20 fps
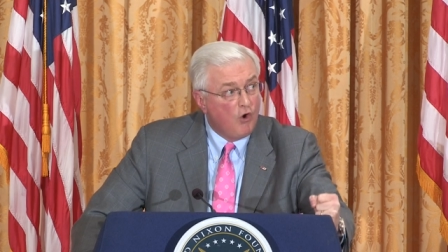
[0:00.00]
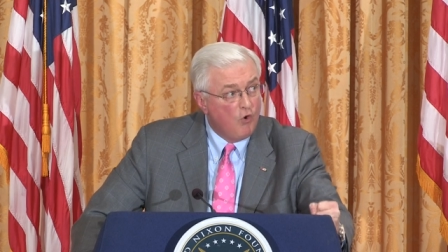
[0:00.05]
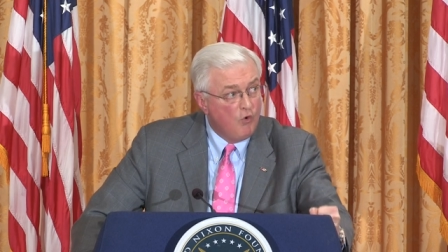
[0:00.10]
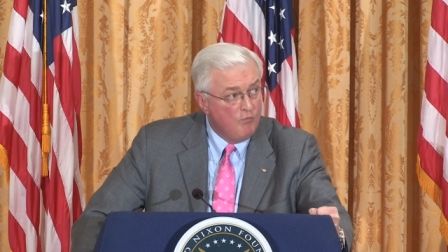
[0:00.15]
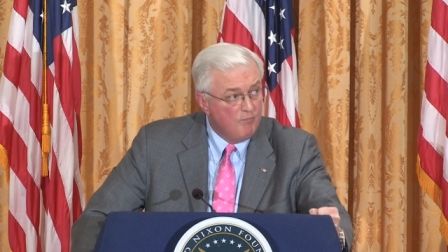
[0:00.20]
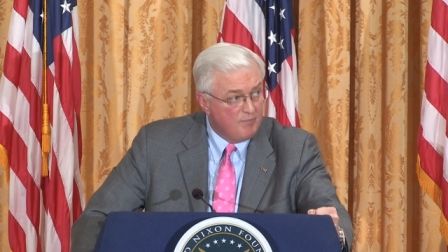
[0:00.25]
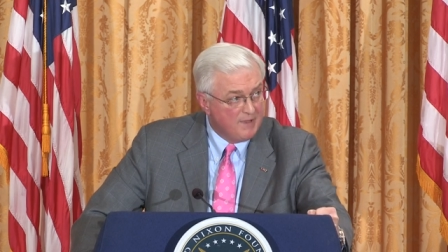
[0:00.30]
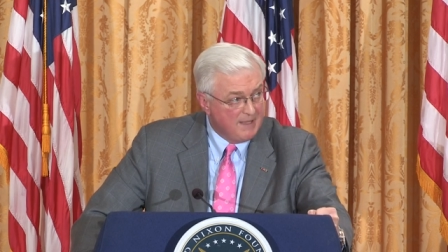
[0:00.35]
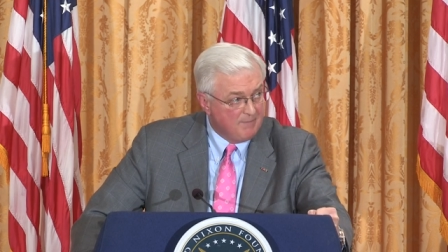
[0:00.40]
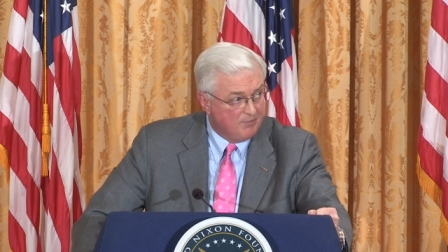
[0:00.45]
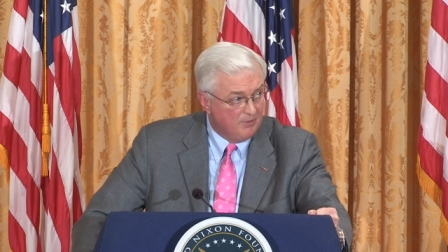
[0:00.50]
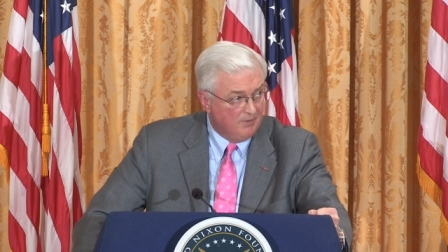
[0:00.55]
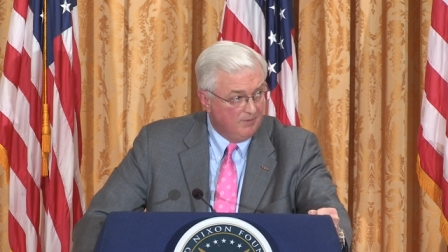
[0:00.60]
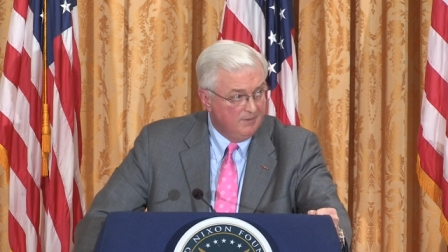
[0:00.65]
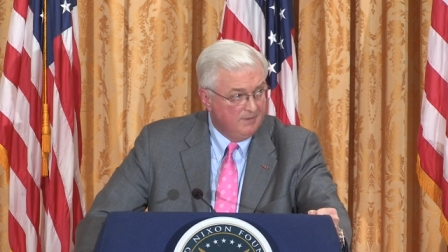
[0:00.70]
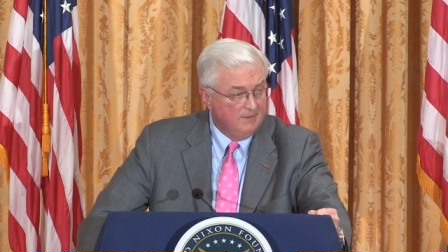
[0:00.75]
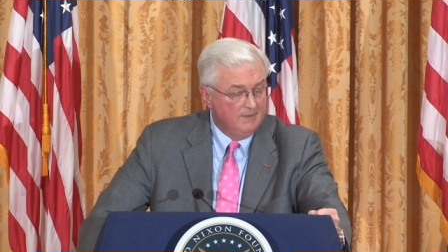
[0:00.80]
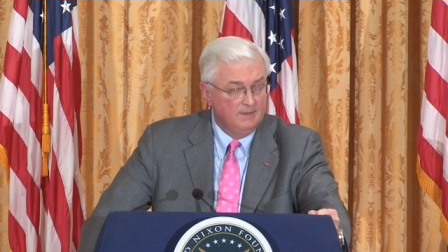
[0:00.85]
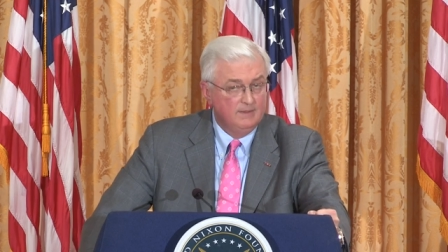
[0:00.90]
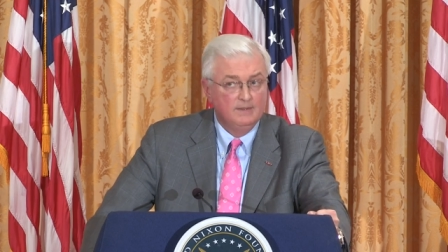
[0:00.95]
own people.
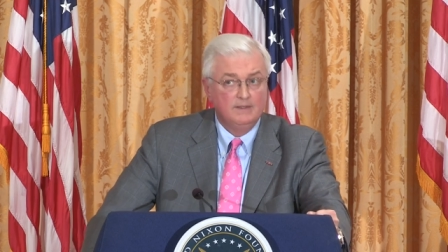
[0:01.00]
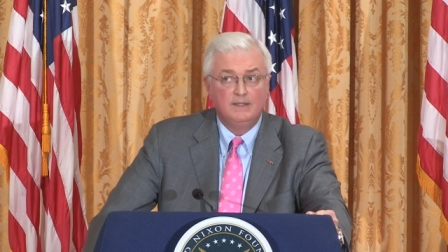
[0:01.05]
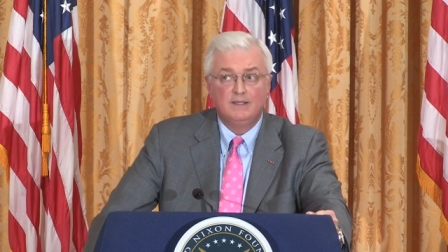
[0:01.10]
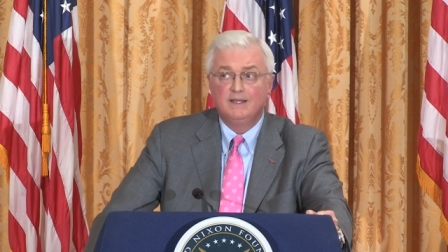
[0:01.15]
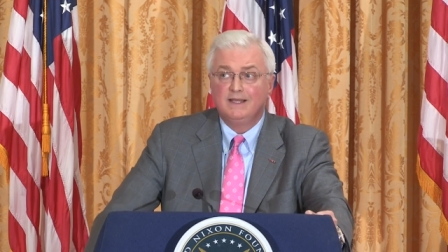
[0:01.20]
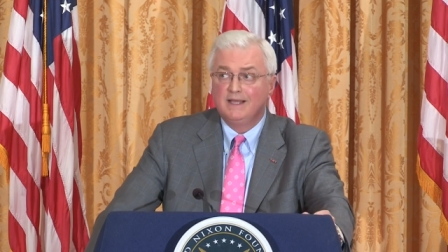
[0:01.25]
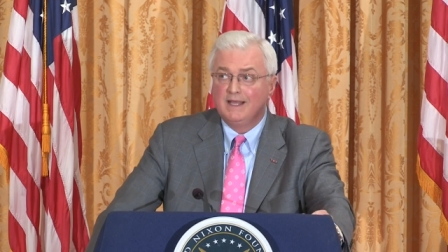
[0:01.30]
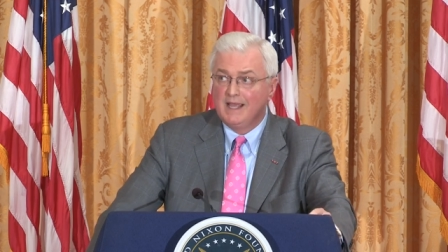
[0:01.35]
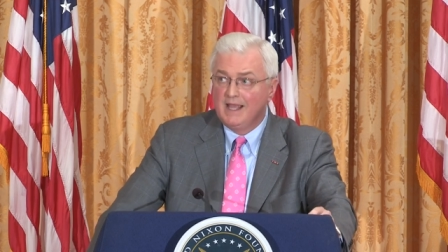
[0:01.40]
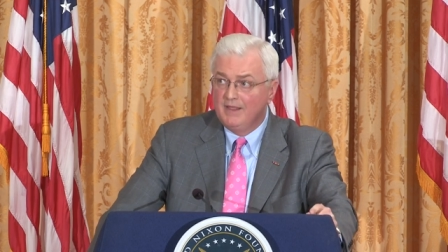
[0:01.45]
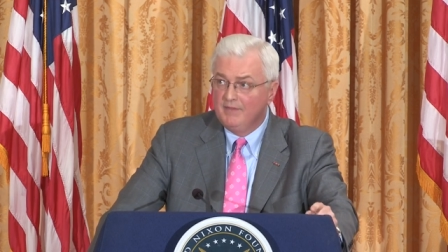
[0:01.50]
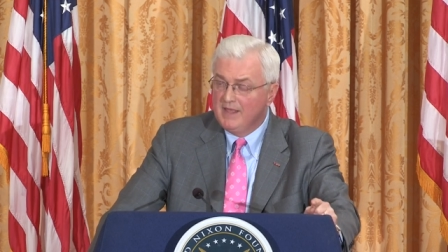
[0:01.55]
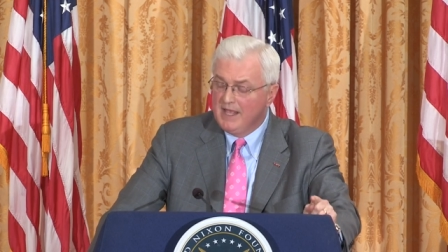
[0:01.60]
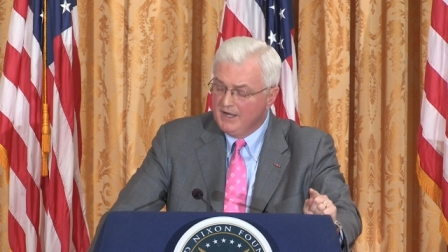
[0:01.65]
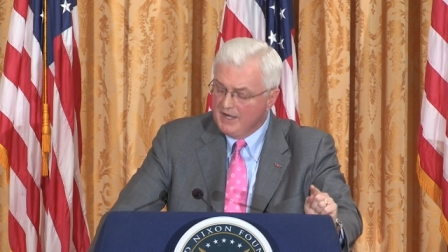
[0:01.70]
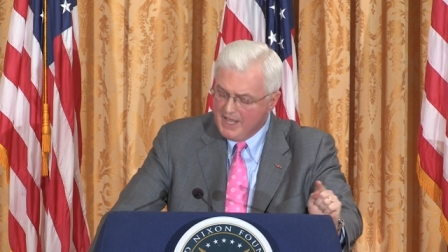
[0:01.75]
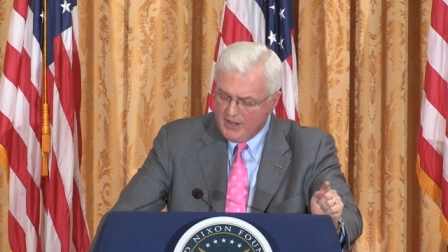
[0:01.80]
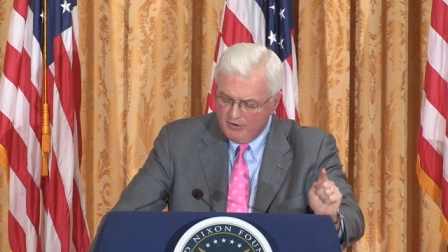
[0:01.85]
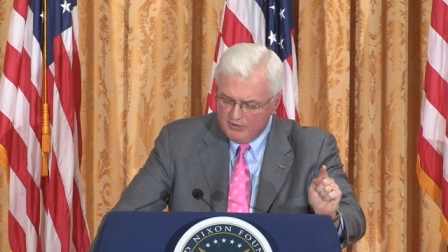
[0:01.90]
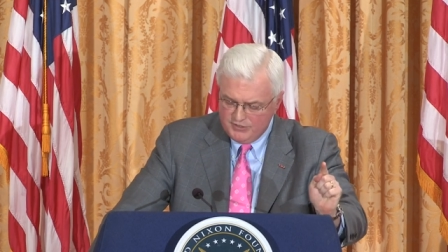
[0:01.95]
And,
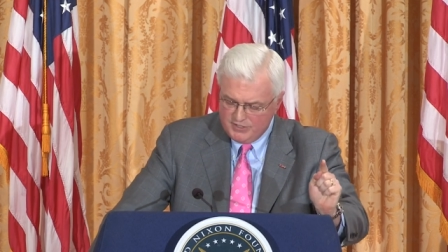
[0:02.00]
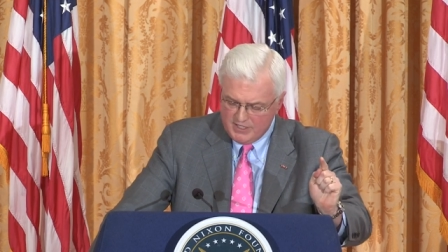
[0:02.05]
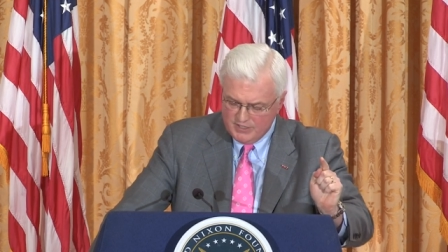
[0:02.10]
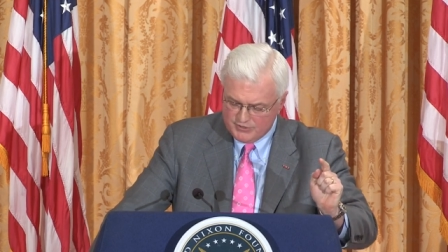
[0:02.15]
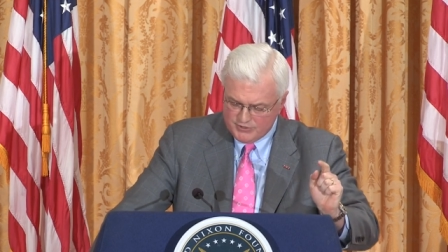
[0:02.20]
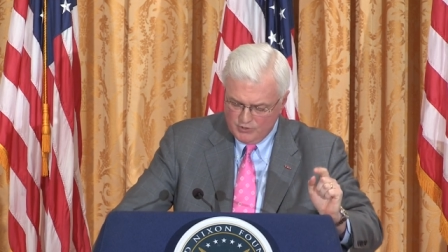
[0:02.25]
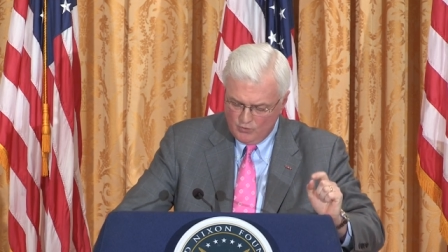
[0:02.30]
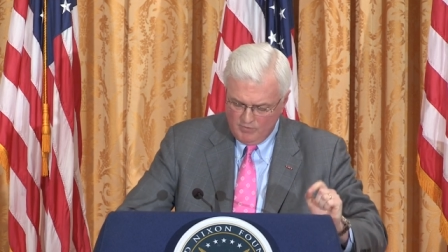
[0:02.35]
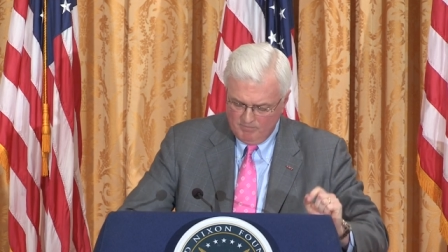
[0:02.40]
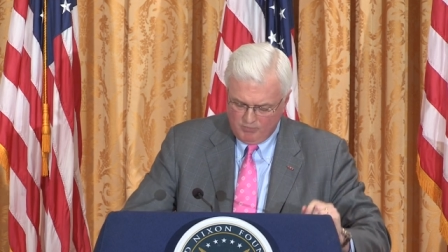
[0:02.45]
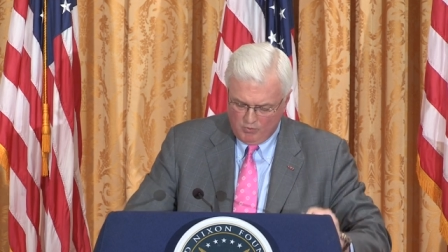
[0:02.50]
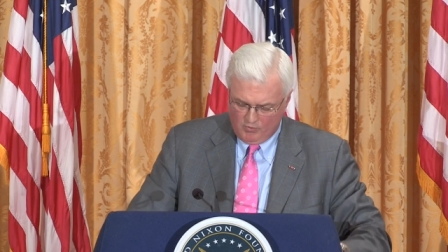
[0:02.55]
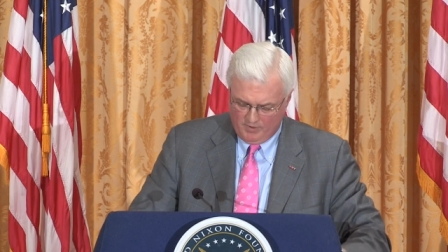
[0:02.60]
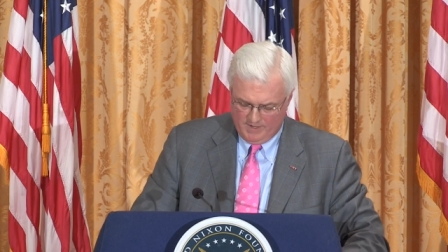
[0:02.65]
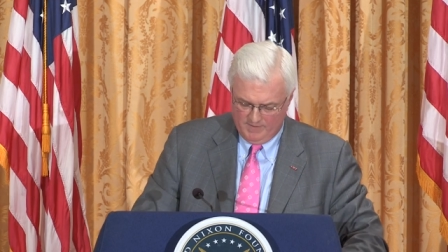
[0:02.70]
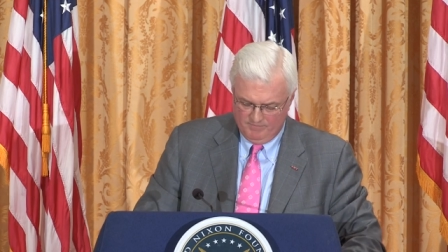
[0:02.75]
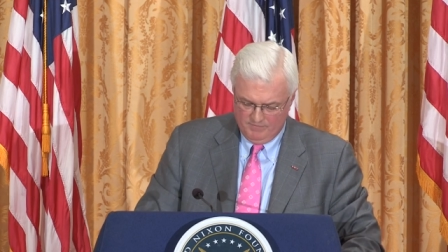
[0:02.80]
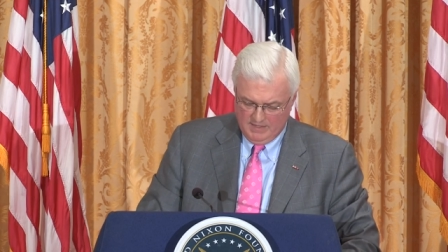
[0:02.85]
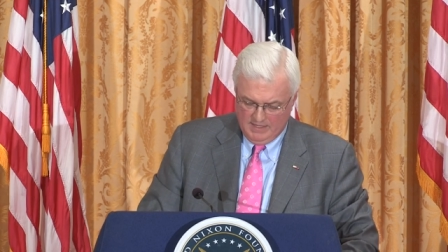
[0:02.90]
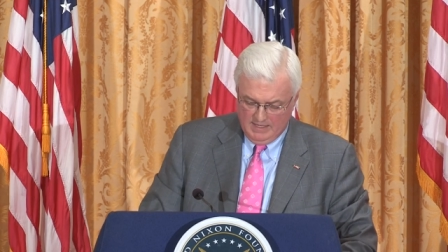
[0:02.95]
and energy is so
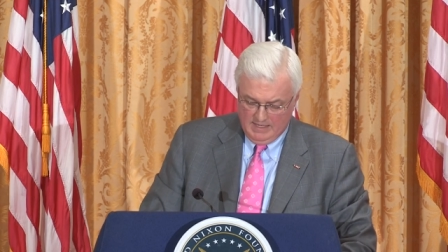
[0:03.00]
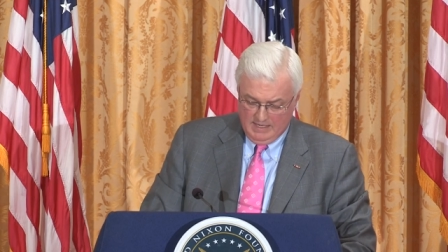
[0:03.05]
important.